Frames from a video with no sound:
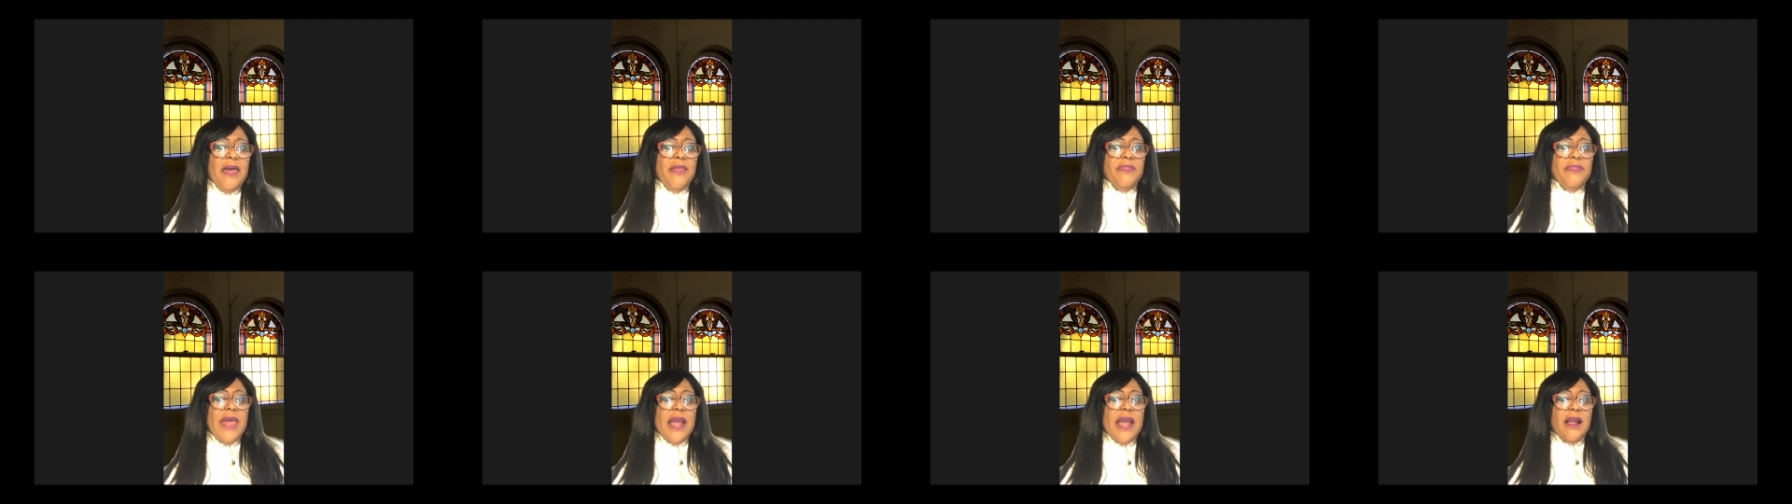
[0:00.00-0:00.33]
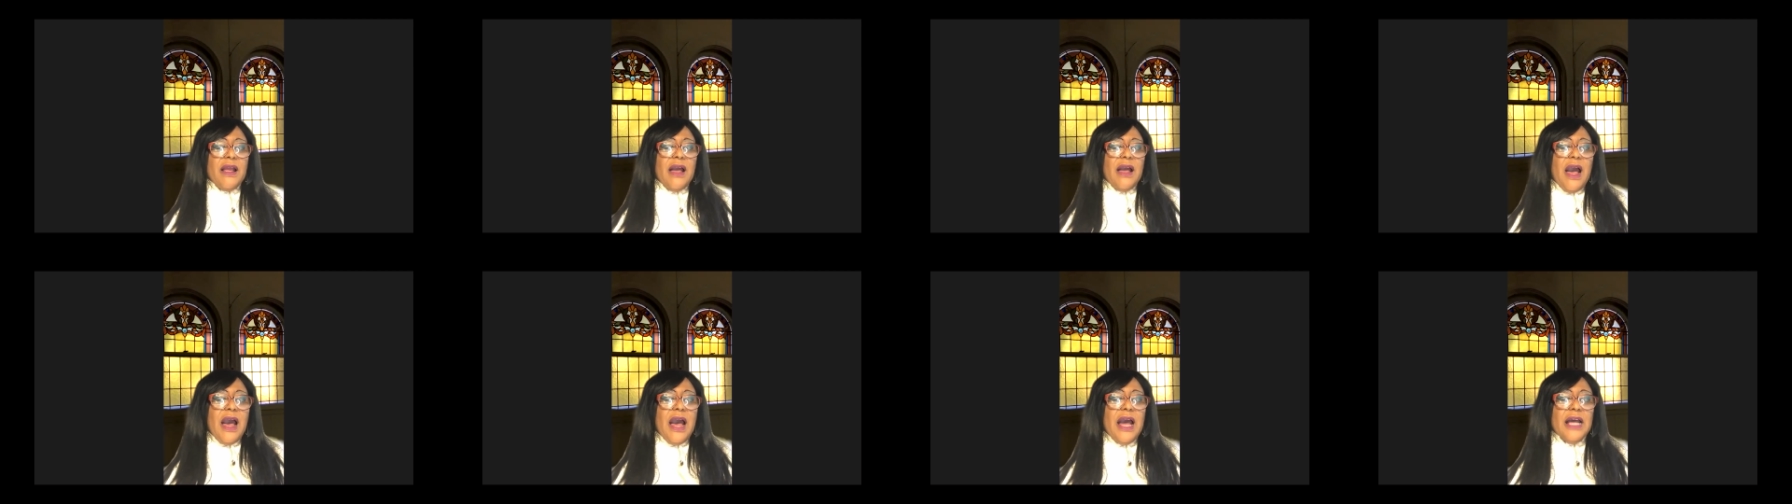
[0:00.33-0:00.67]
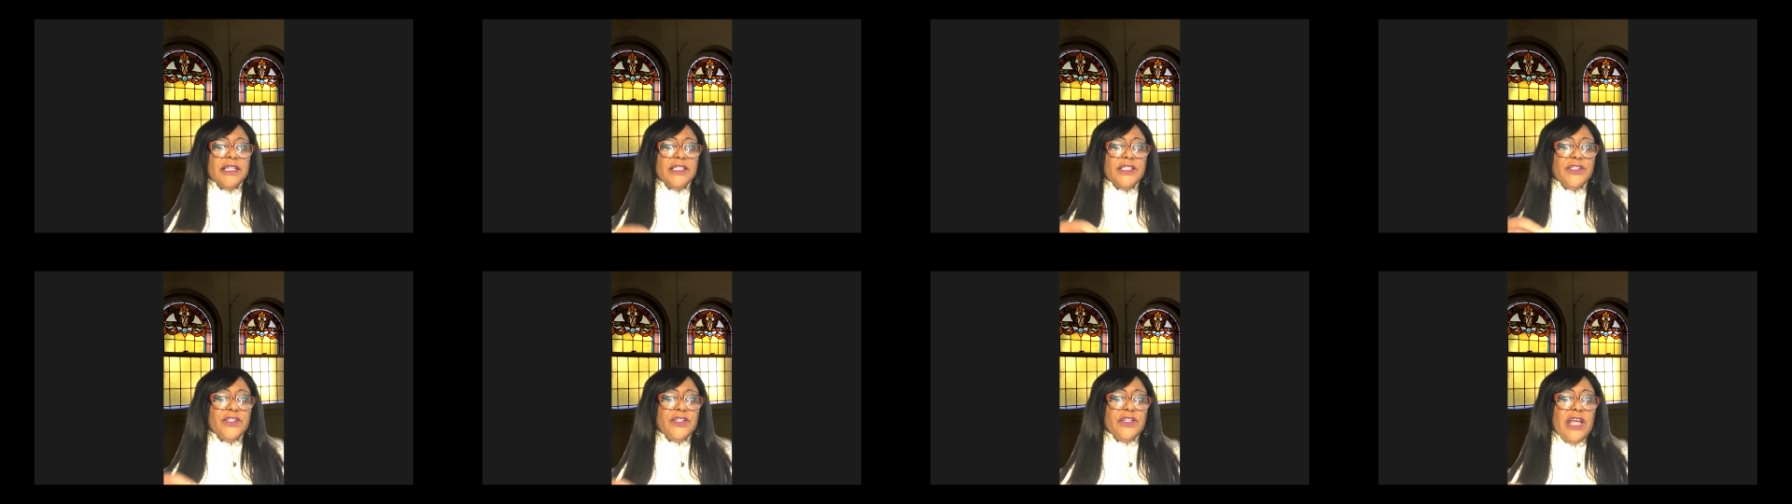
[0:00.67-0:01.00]
that
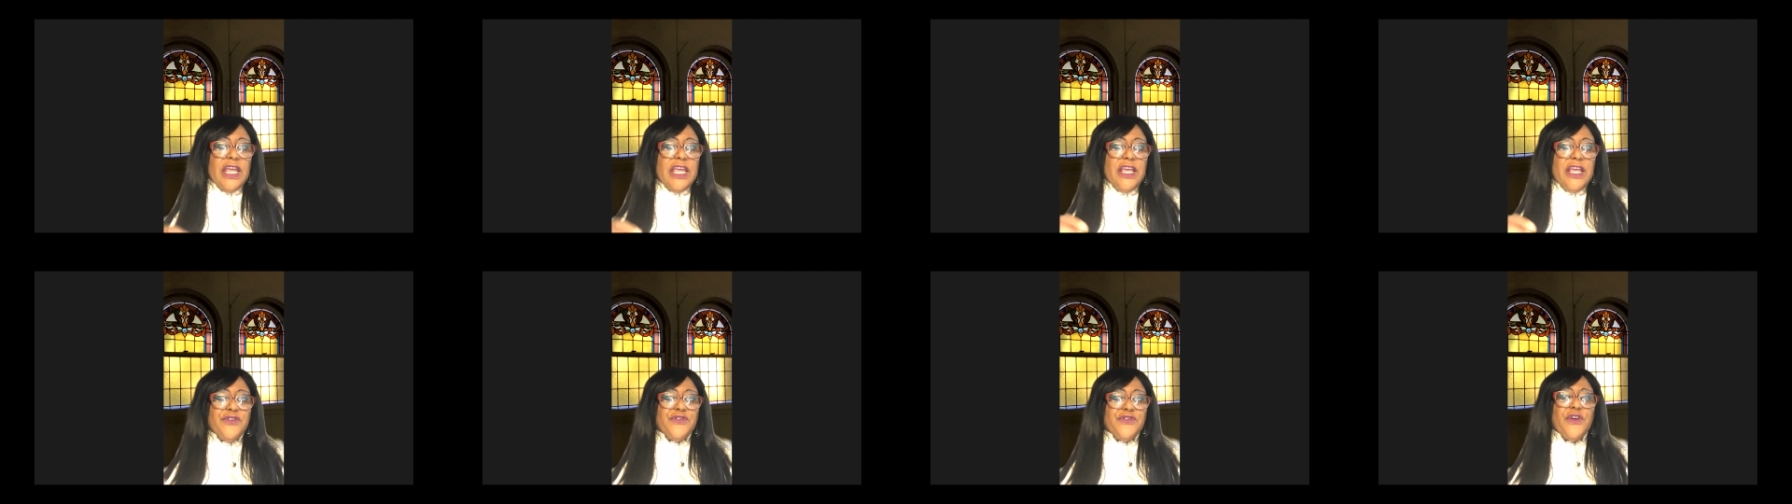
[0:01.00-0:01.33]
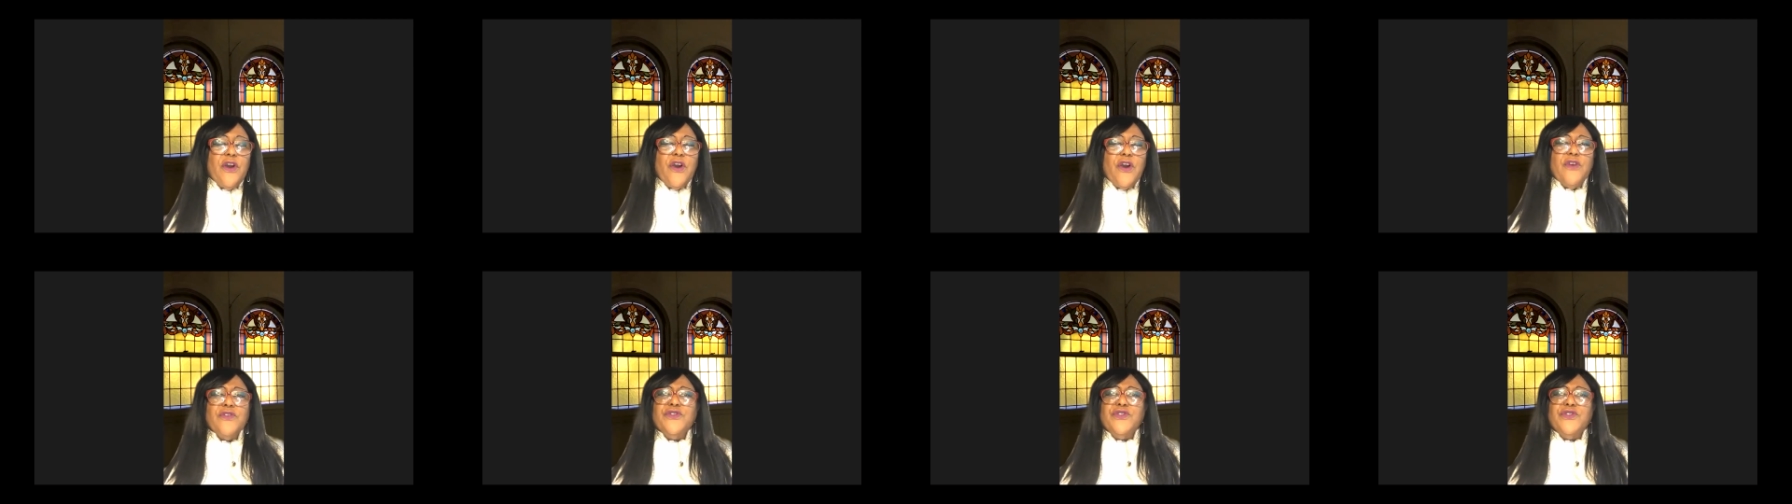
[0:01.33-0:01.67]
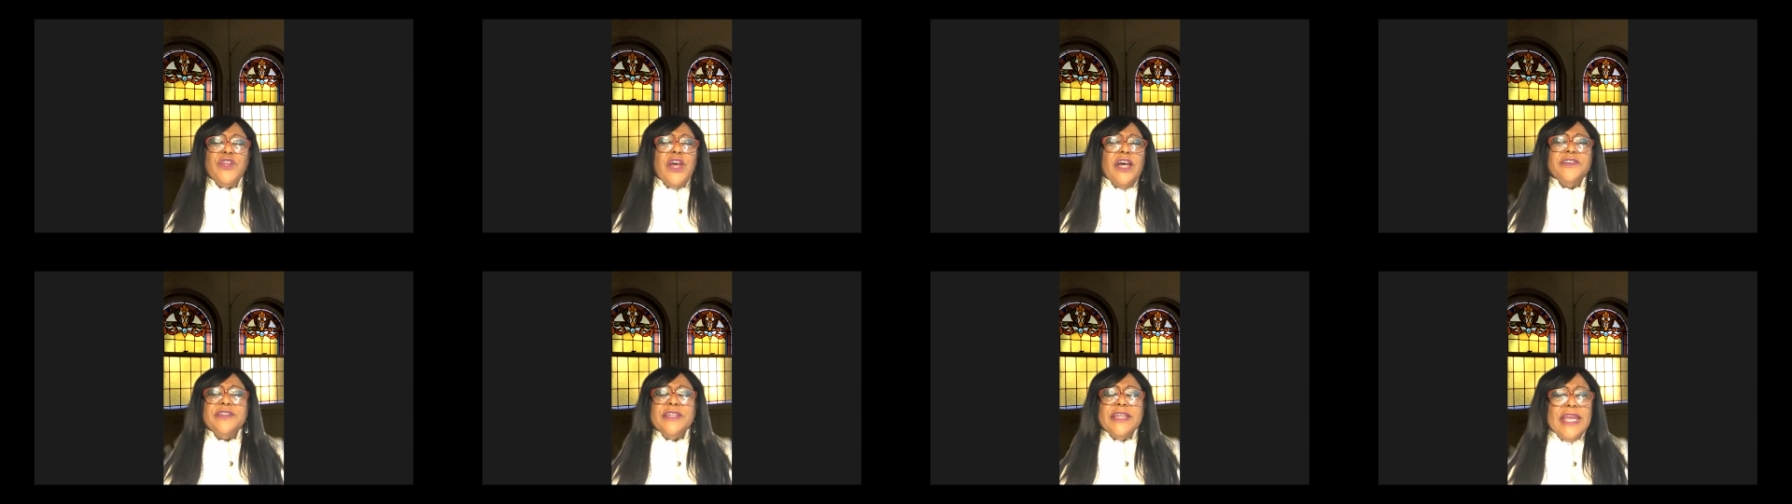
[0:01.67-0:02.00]
God's he serves
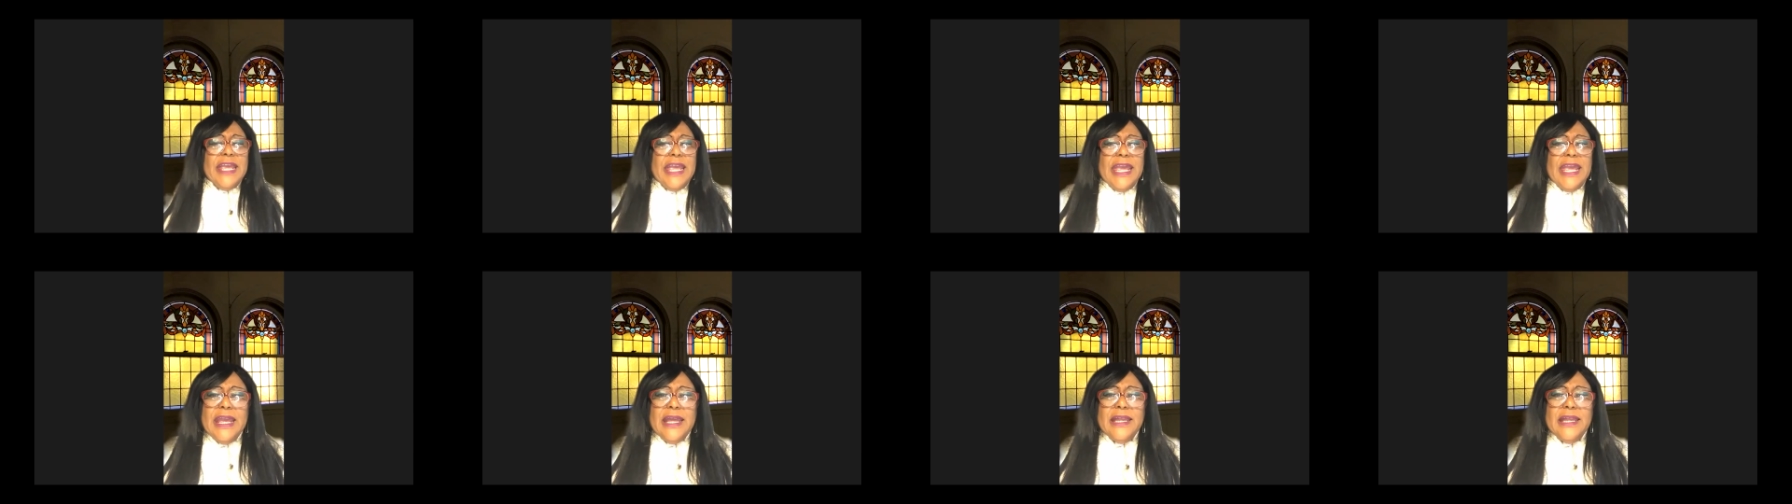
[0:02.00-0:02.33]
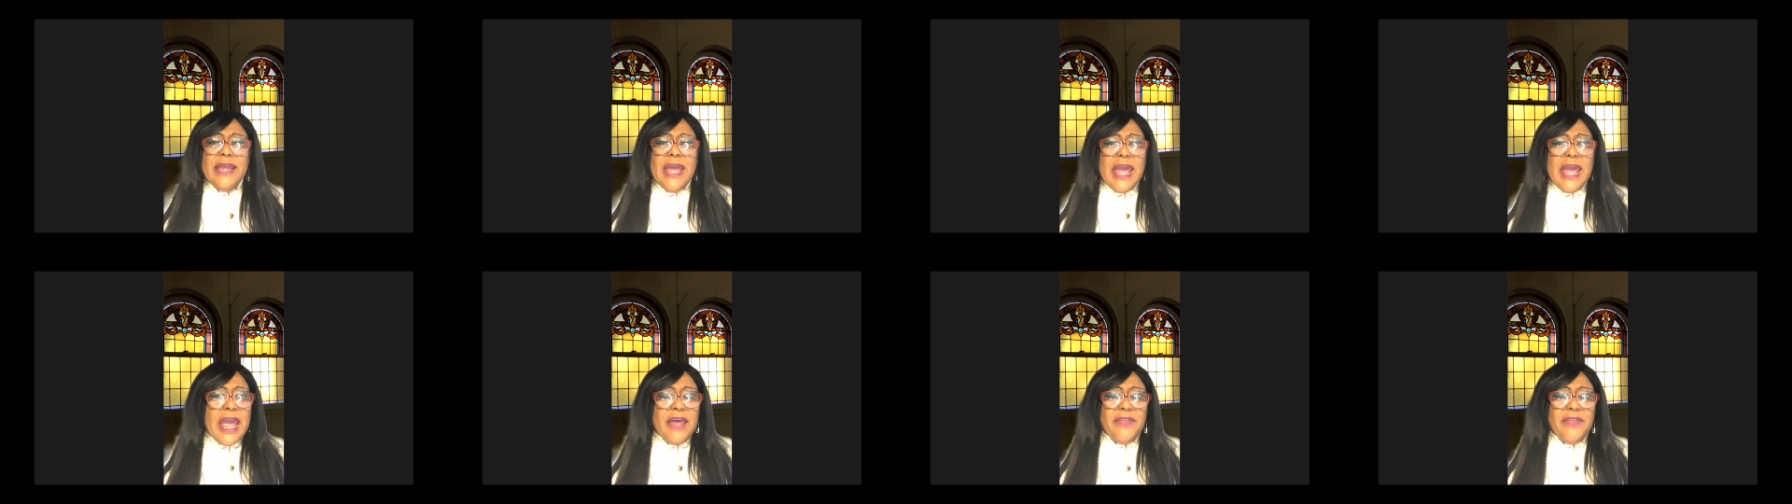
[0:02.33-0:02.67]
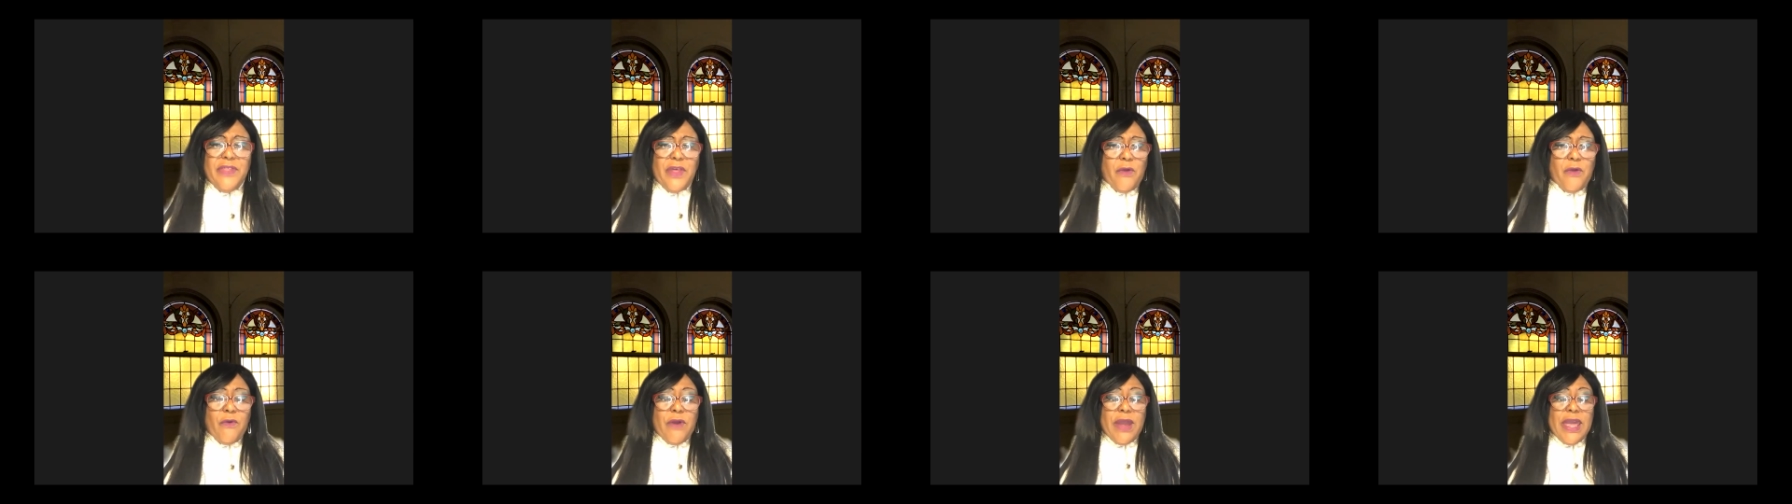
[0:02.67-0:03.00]
doesn't end at
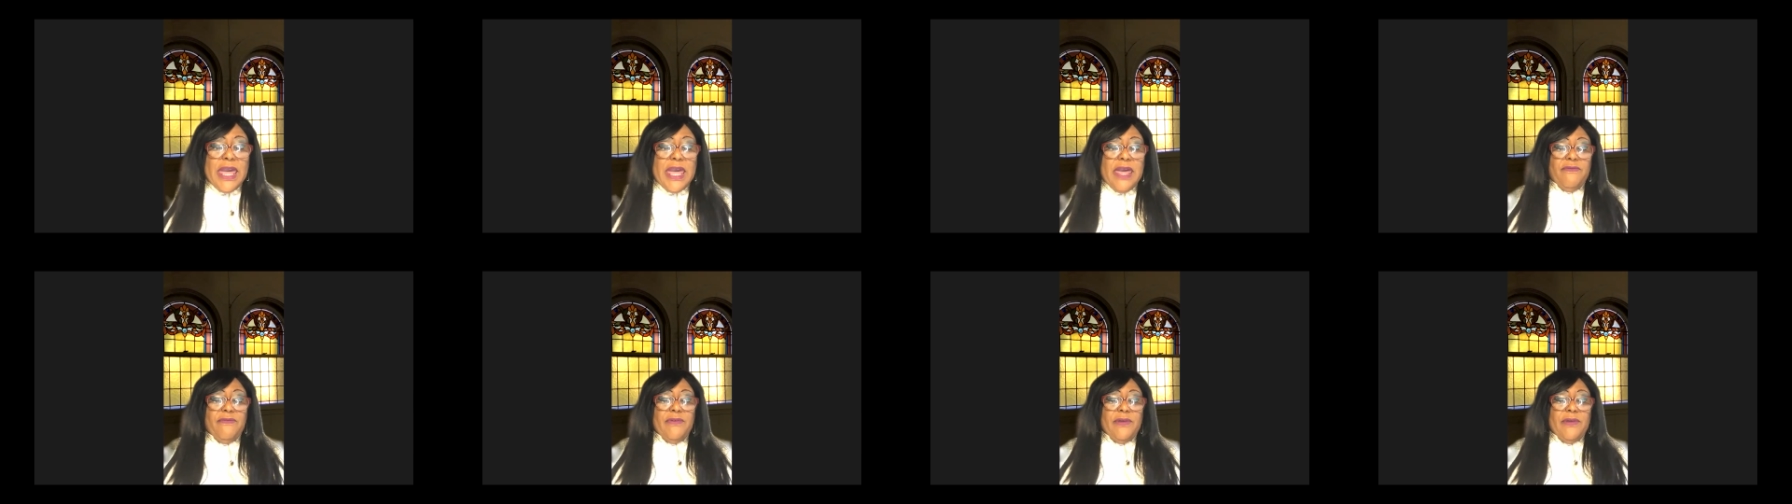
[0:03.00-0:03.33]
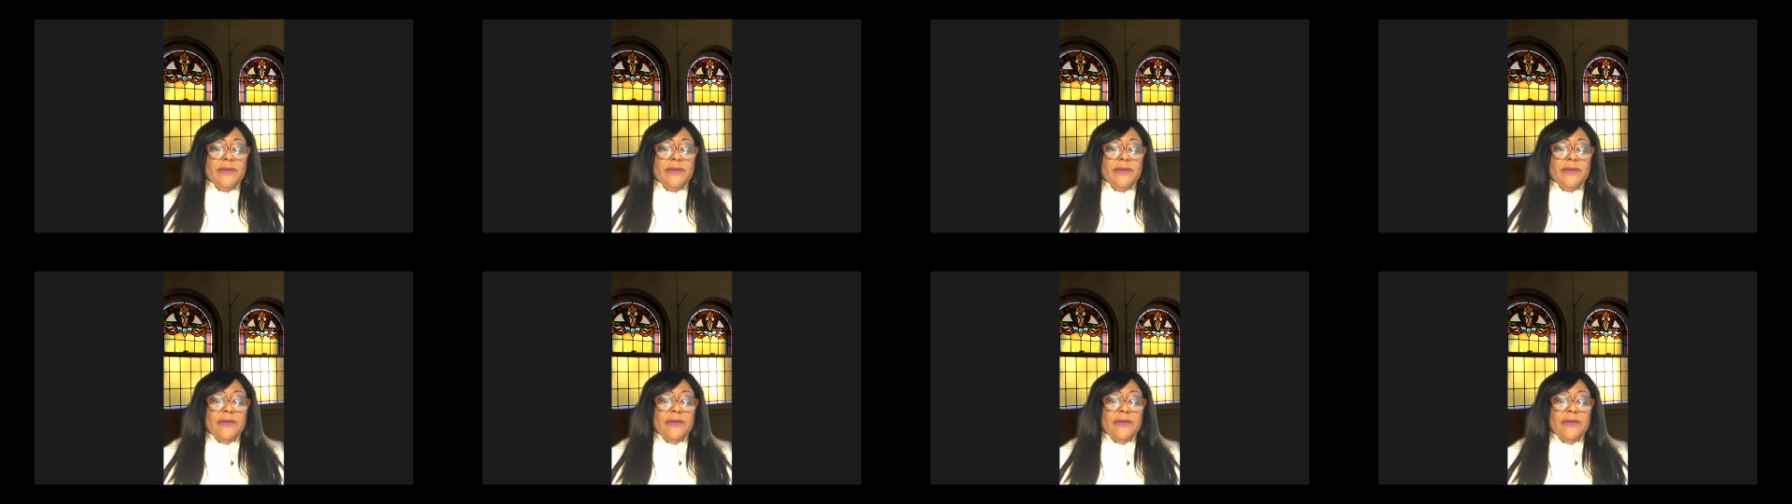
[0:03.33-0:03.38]
the grave.